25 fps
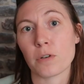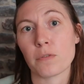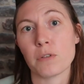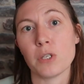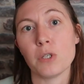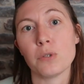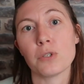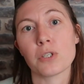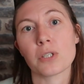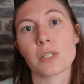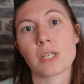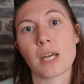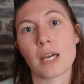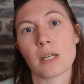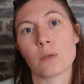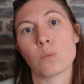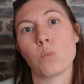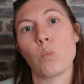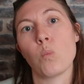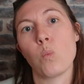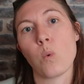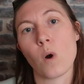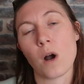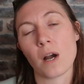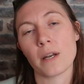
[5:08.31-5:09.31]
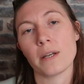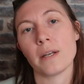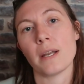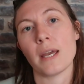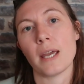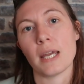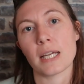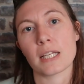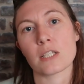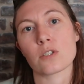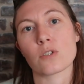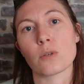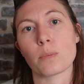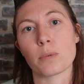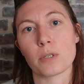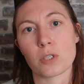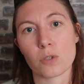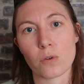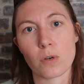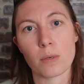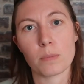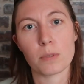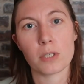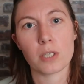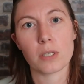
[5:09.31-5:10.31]
if you just had one extra
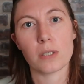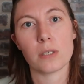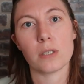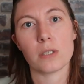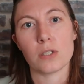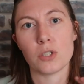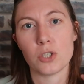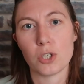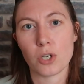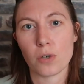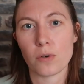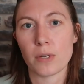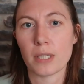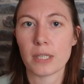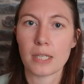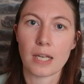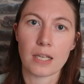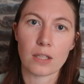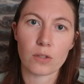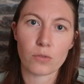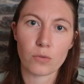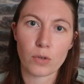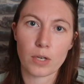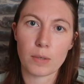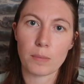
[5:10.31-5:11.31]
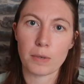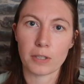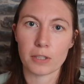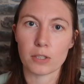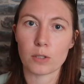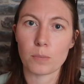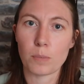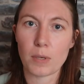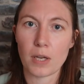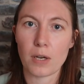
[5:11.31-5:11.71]
prescription during that 3-month